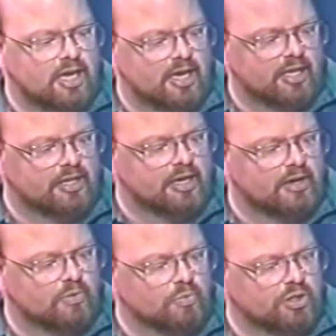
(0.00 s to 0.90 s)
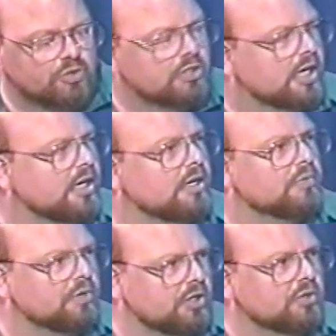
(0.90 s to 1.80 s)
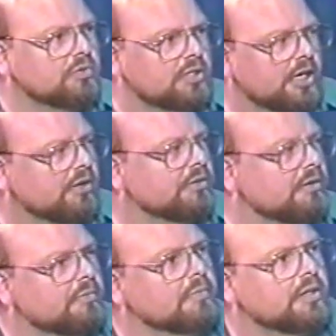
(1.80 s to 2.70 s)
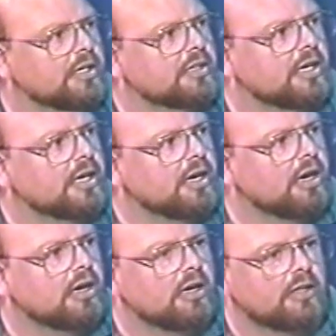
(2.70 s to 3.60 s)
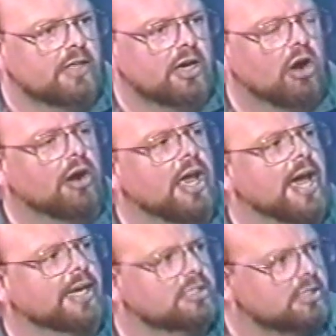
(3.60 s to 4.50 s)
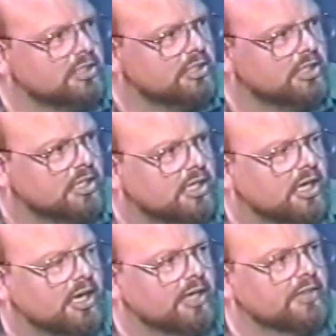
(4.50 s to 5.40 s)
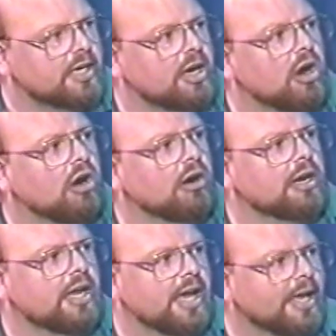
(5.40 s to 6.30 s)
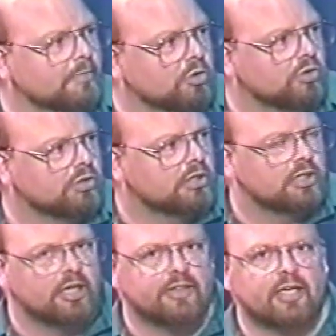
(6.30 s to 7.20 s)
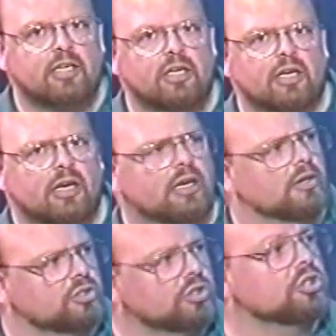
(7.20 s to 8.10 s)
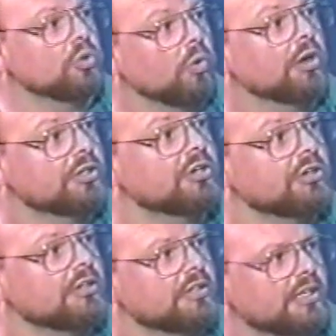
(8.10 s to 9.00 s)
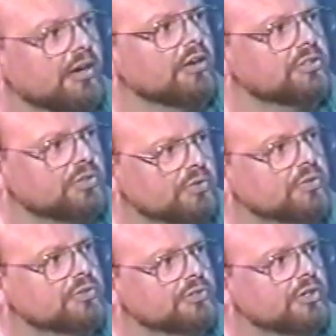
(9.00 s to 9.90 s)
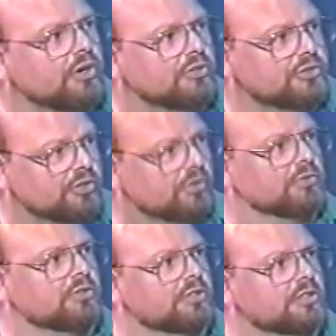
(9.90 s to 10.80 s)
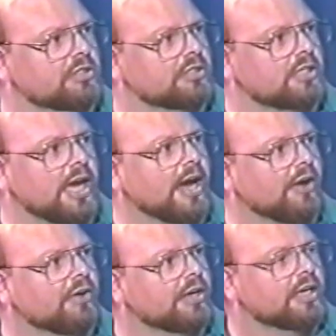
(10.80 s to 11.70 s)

And when you tell them that they are an accident and they are an animal, and then should you wonder that our schools are zoos now?